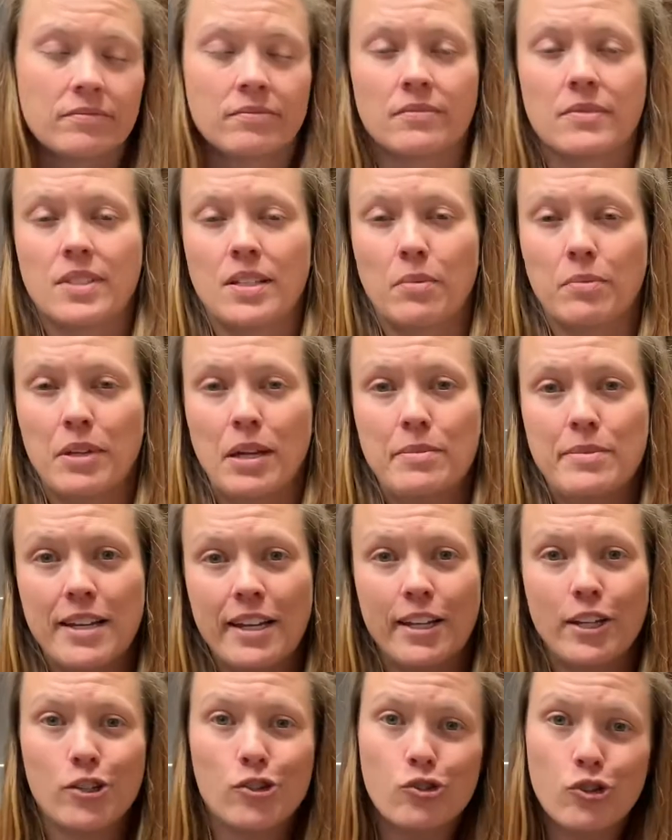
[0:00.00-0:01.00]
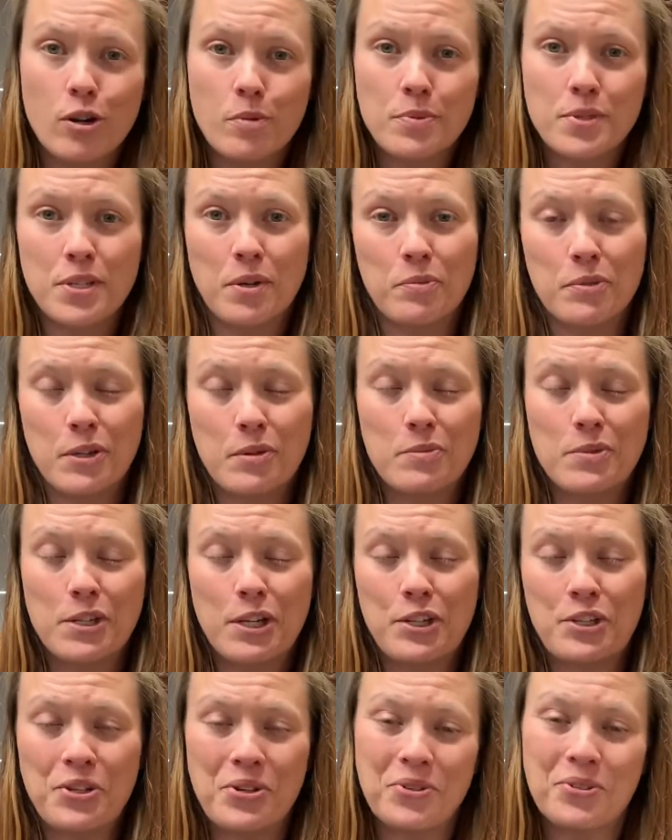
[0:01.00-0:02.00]
Sometimes I get drips, sometimes I
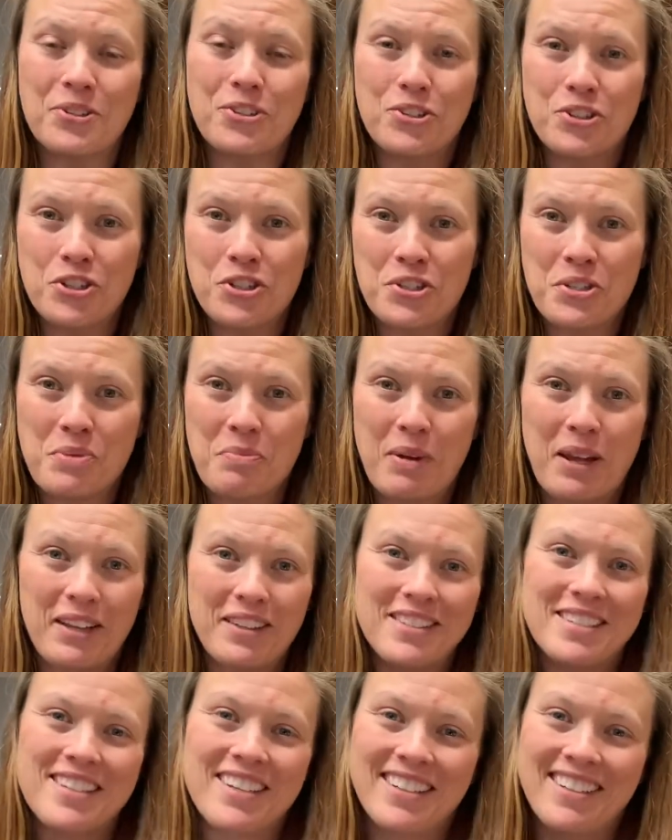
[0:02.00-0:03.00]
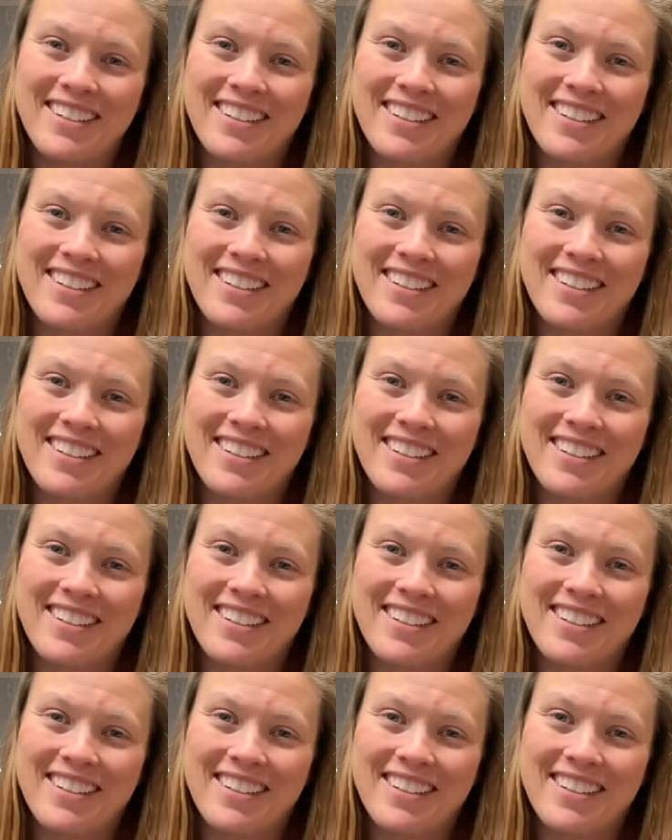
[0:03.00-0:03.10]
don't, it just depends.